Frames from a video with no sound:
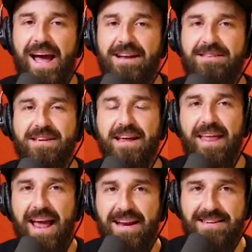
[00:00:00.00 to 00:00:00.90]
at
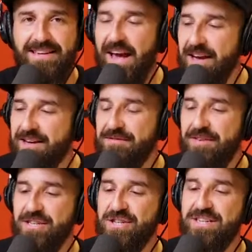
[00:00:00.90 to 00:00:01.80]
NADA
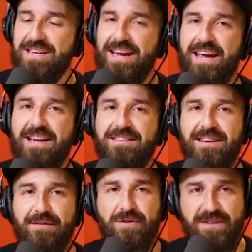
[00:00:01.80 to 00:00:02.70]
convention in
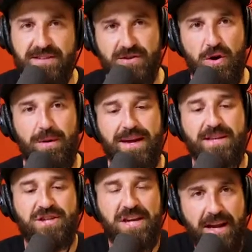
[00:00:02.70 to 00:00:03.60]
San Francisco
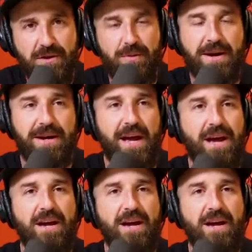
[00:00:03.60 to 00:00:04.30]
in January.